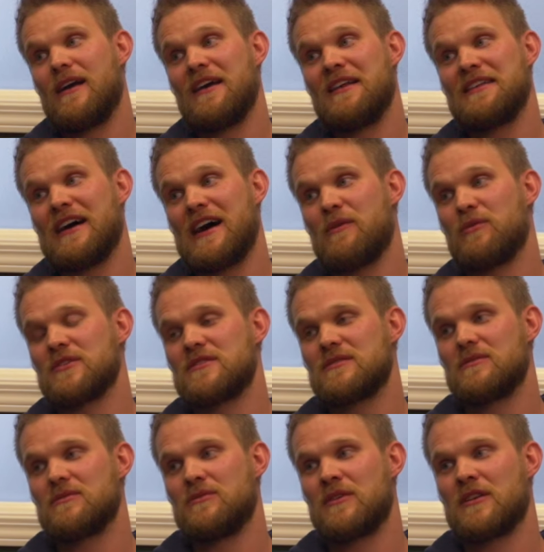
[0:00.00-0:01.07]
And that
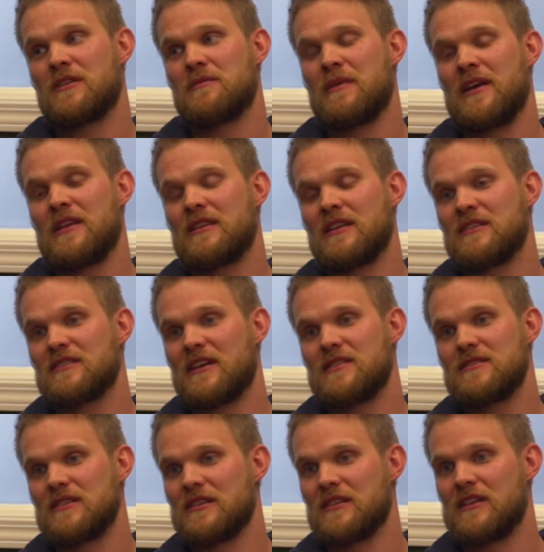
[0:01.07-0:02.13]
was one of the main things I
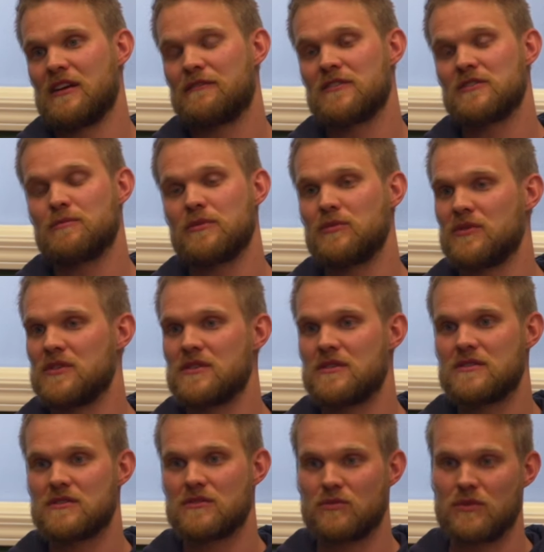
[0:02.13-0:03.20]
see the difference between
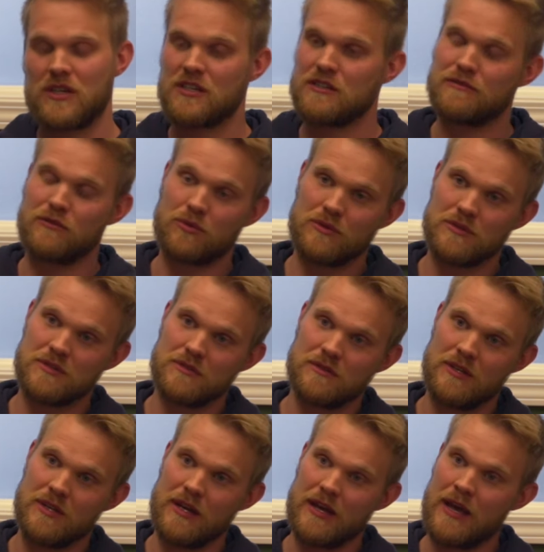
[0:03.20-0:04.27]
Swedish
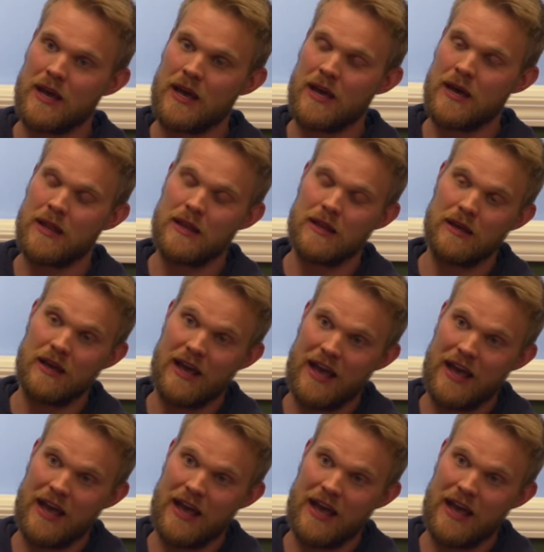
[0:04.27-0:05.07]
Forestry and